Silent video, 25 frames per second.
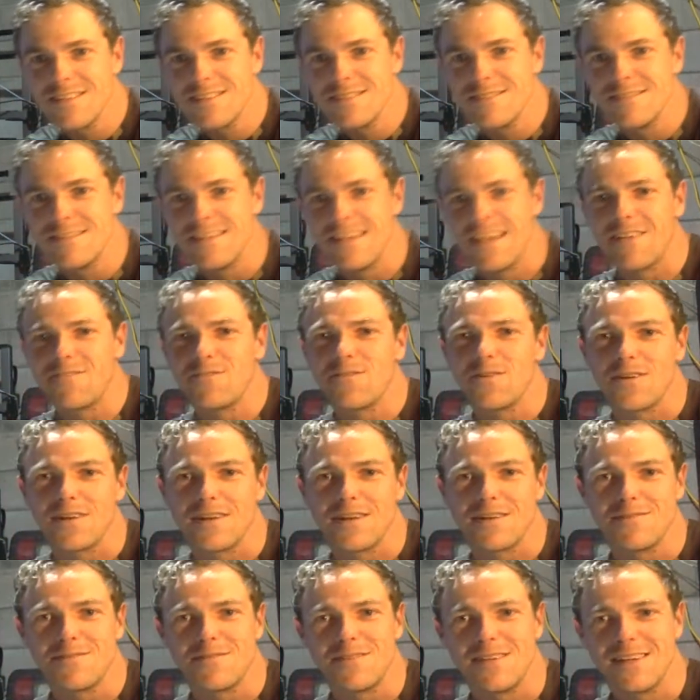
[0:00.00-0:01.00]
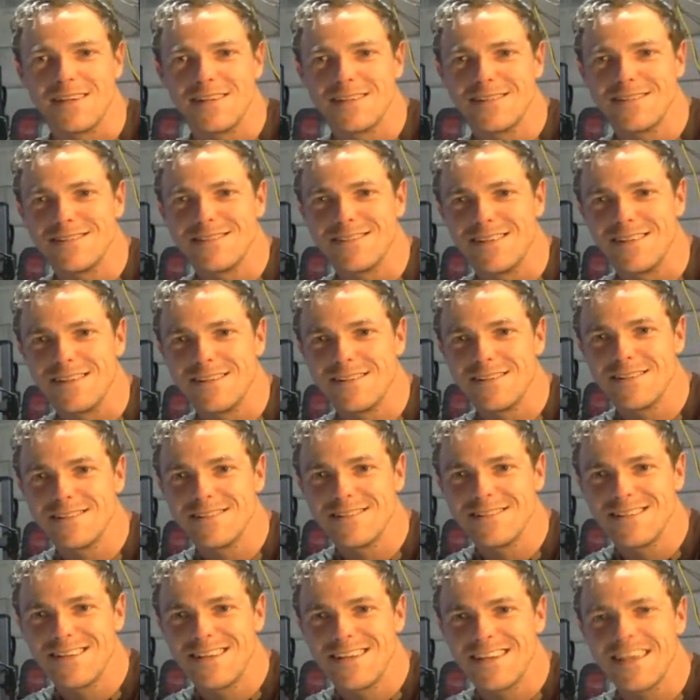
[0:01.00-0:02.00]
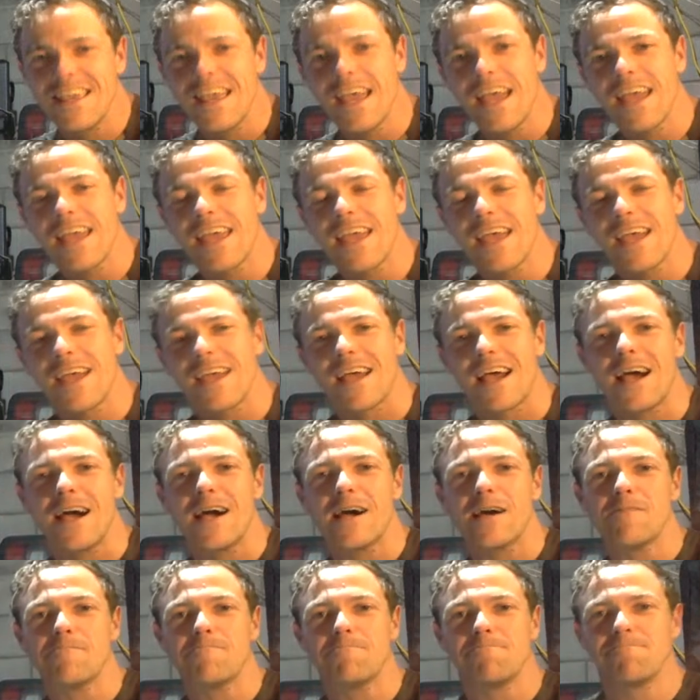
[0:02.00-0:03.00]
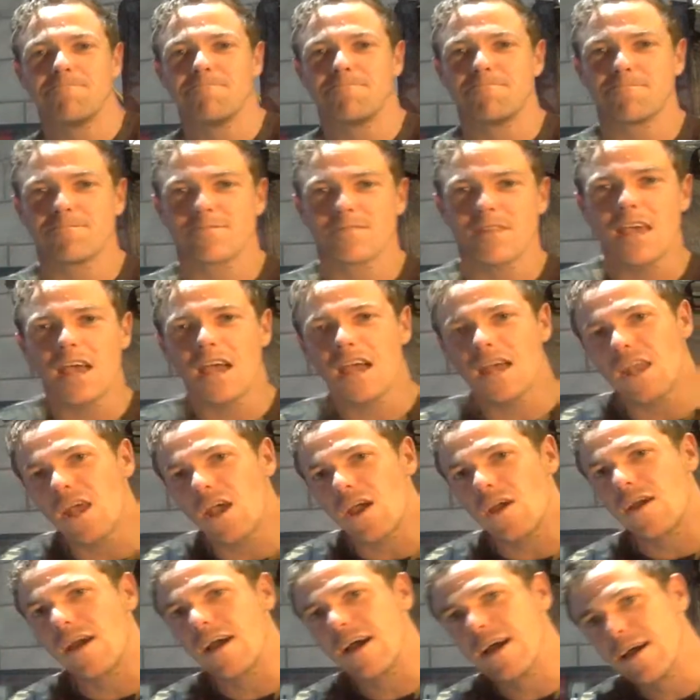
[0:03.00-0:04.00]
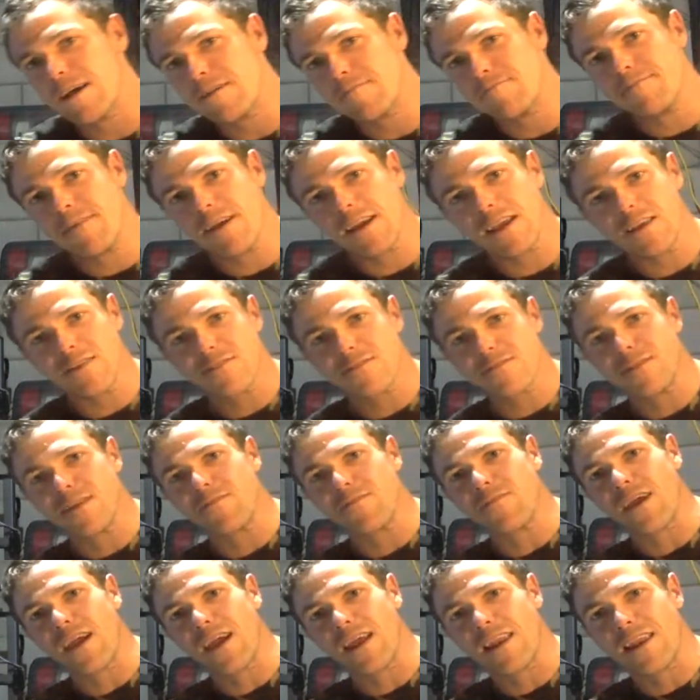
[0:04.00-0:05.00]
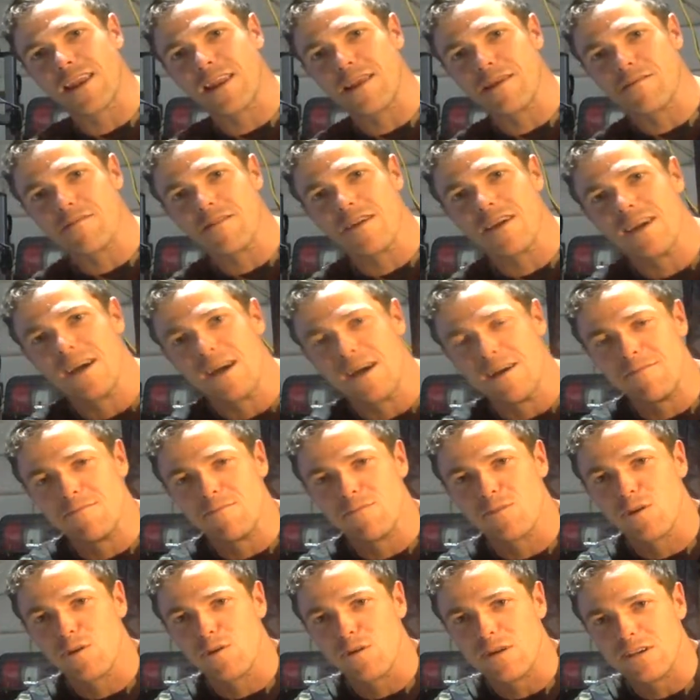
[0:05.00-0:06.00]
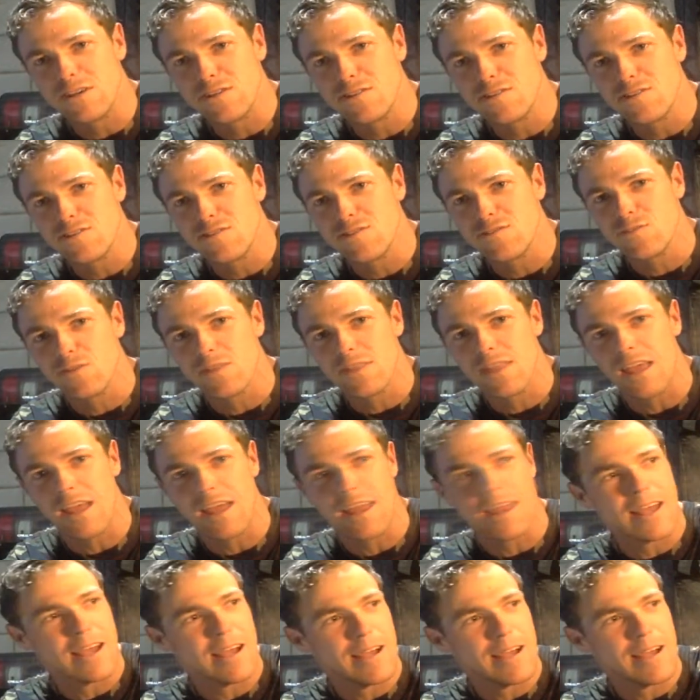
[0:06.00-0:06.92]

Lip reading: Yeah, fair enough. Yeah. No. I guess we've never had any real issues with that.